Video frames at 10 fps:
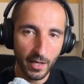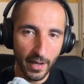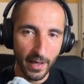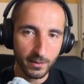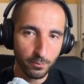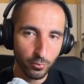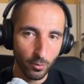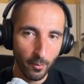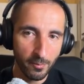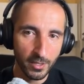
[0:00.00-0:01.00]
and
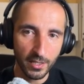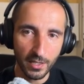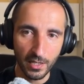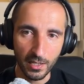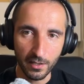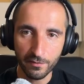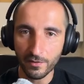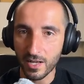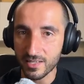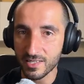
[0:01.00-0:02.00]
probably leave
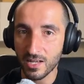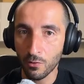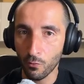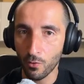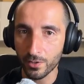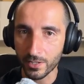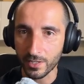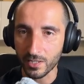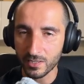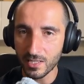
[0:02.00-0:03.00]
as a long
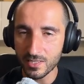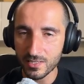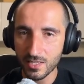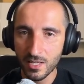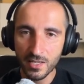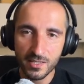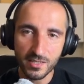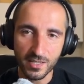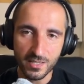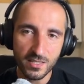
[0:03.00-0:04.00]
running tasks
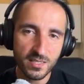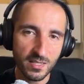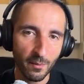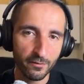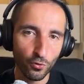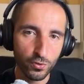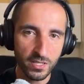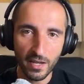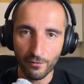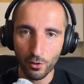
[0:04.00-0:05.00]
since some of those
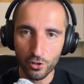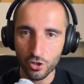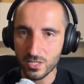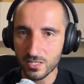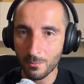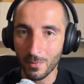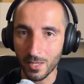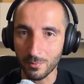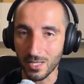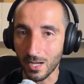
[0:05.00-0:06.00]
evaluations might
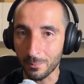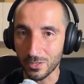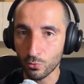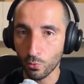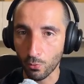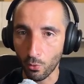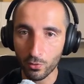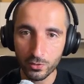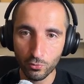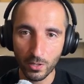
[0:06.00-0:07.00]
be a bit too long to